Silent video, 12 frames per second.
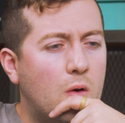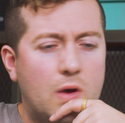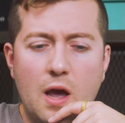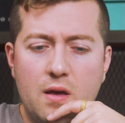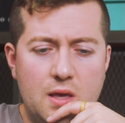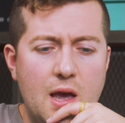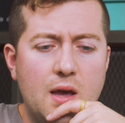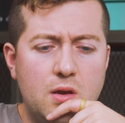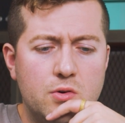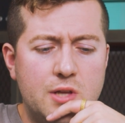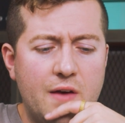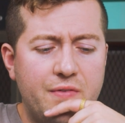Okay, yeah,
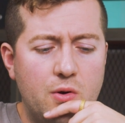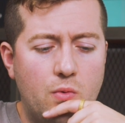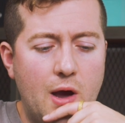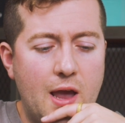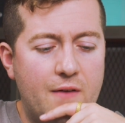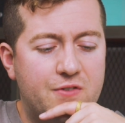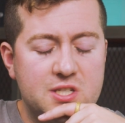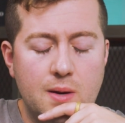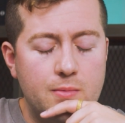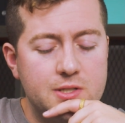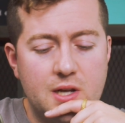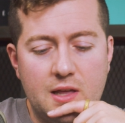you're definitely right. For
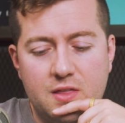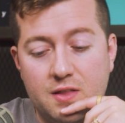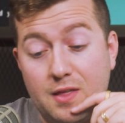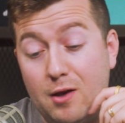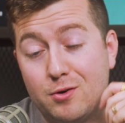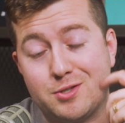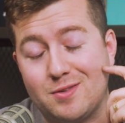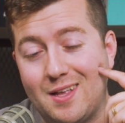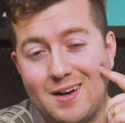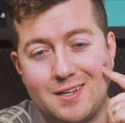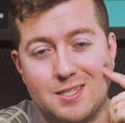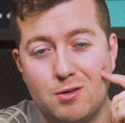some reason, I thought they also did
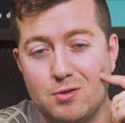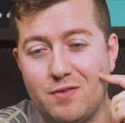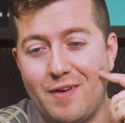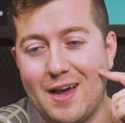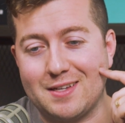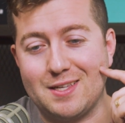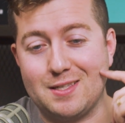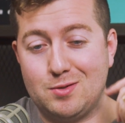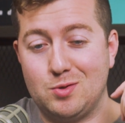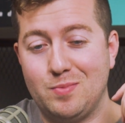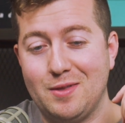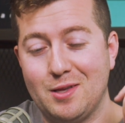an exclusive access,
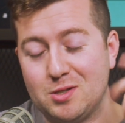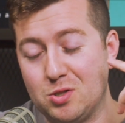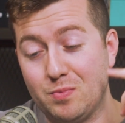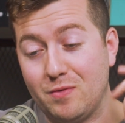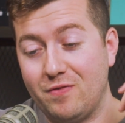which would be like super